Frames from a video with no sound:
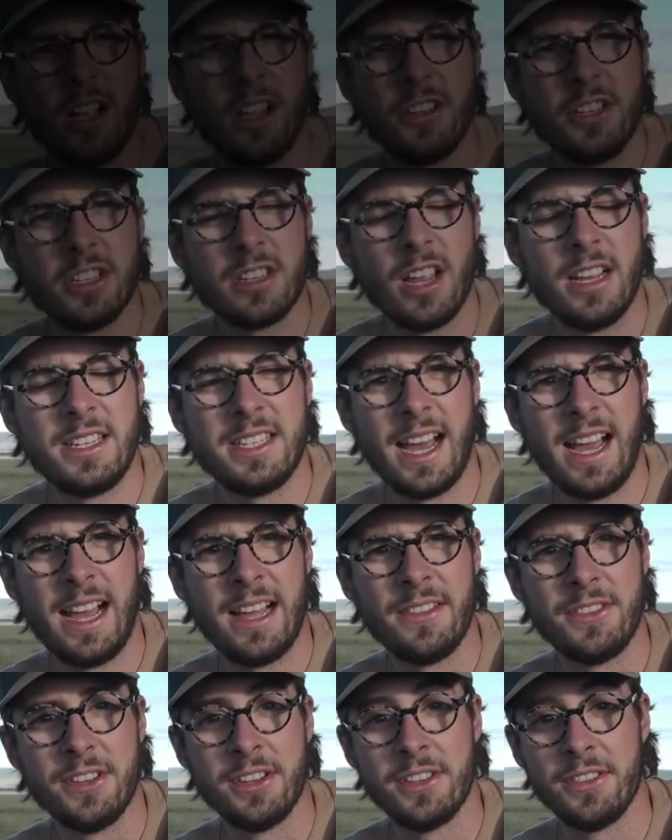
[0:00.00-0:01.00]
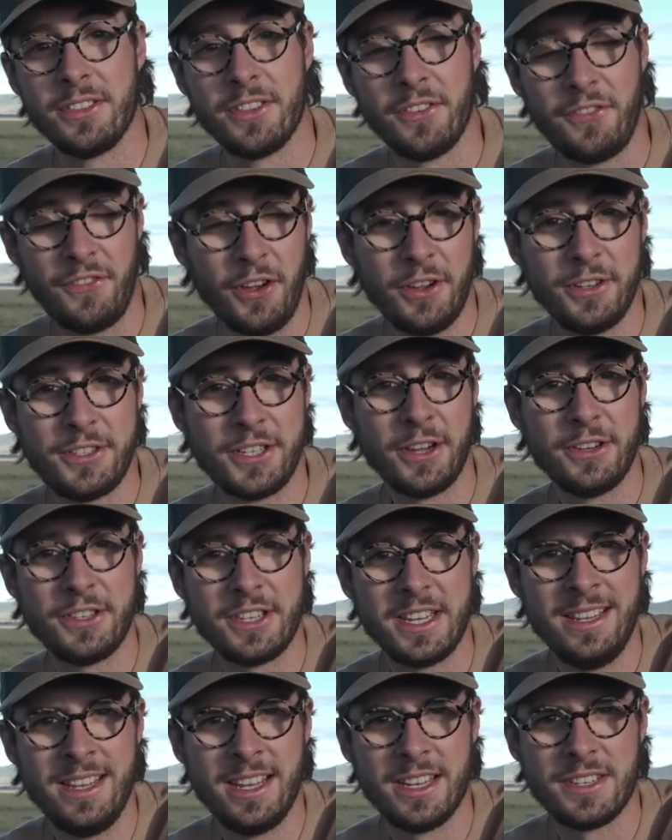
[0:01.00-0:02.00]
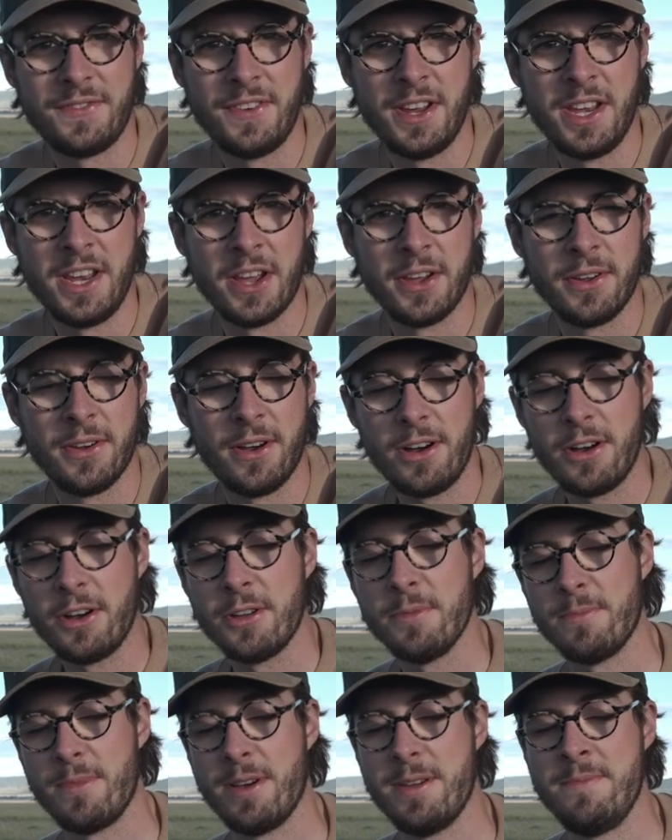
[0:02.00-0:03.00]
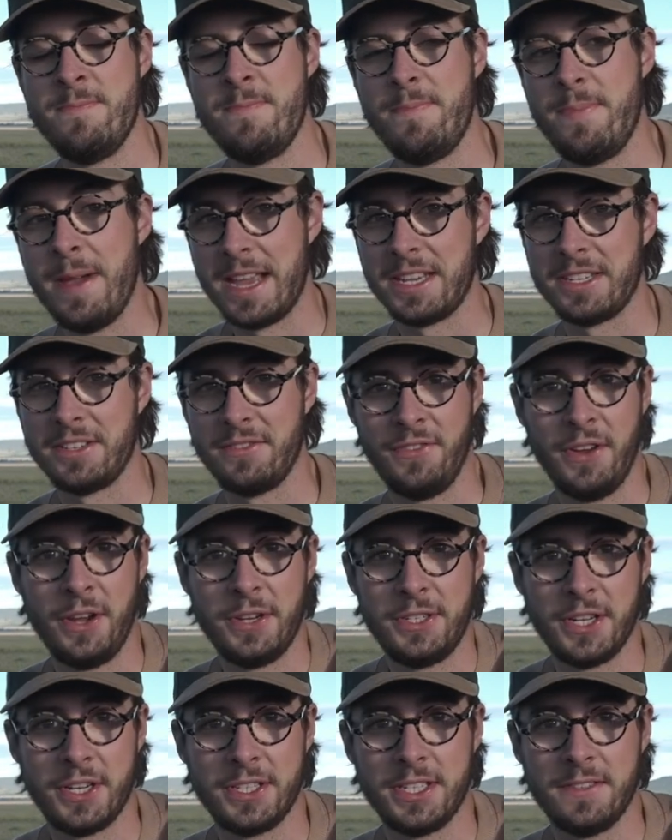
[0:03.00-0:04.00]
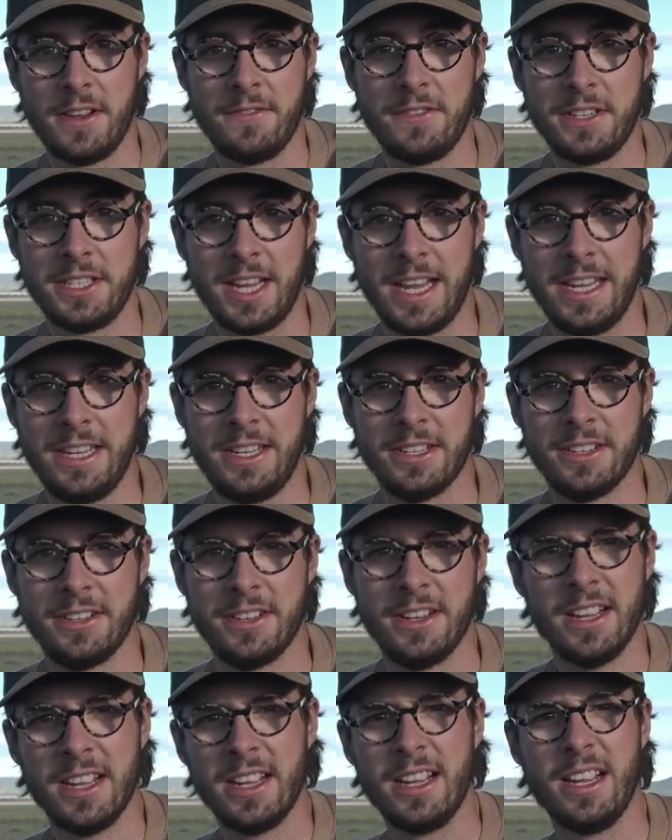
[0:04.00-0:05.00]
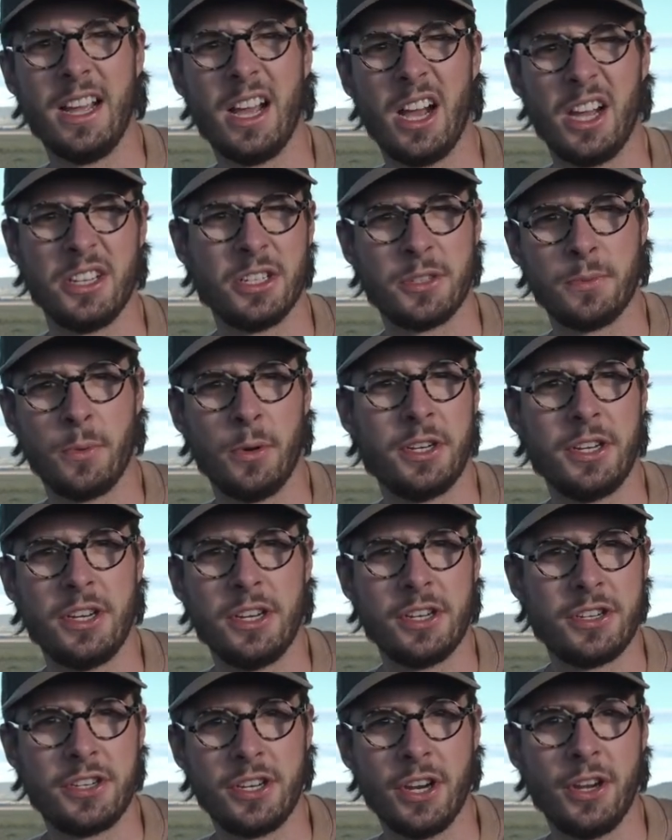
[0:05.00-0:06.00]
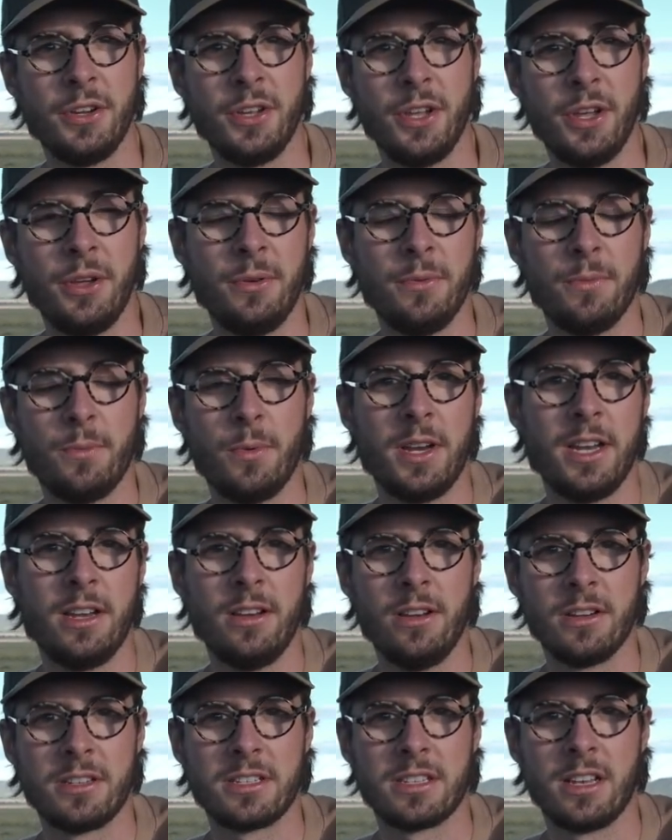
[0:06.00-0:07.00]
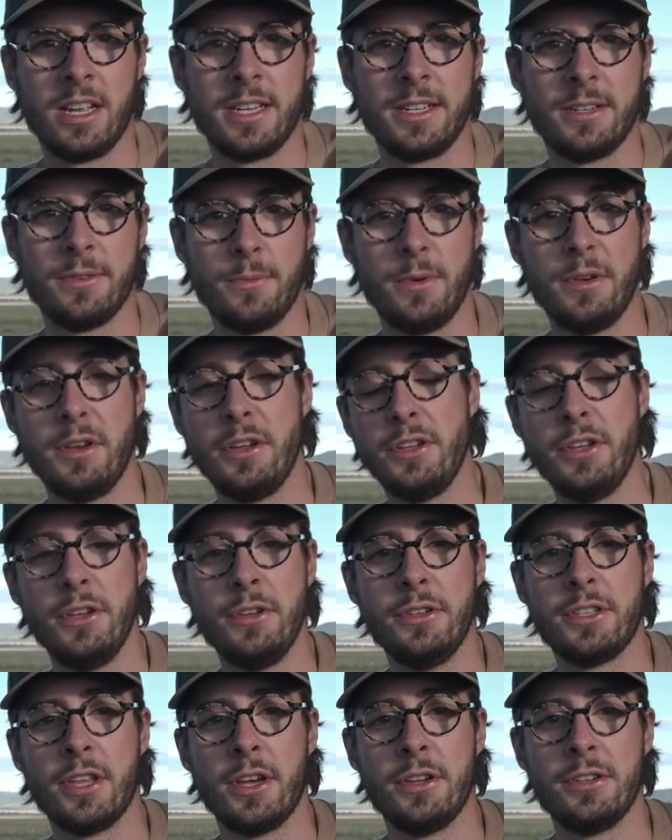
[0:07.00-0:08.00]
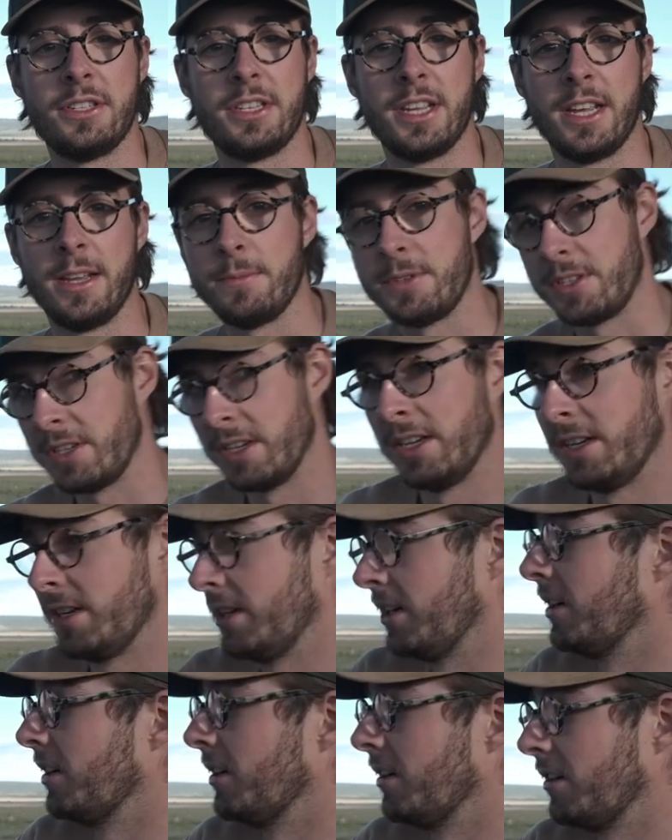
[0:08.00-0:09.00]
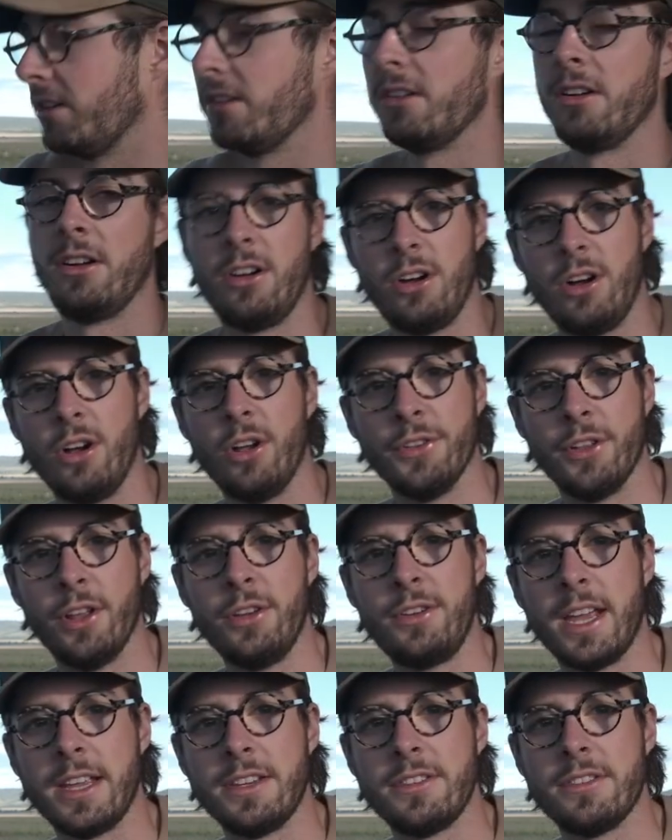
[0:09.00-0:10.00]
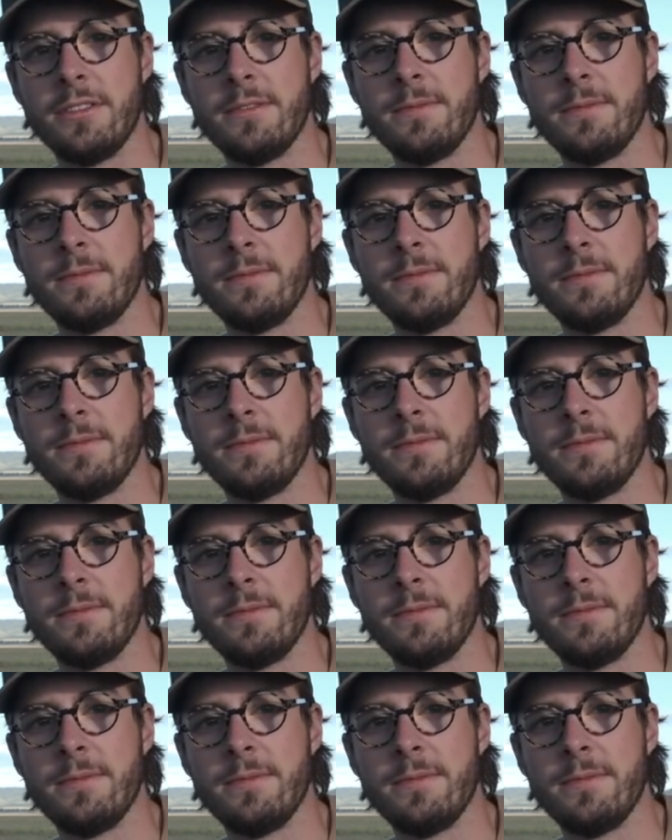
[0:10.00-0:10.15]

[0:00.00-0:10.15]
I'd just like to add that the photos in this video aren't my best photos I've ever taken. I just wanted to show you what it looks like when you use those tips on location.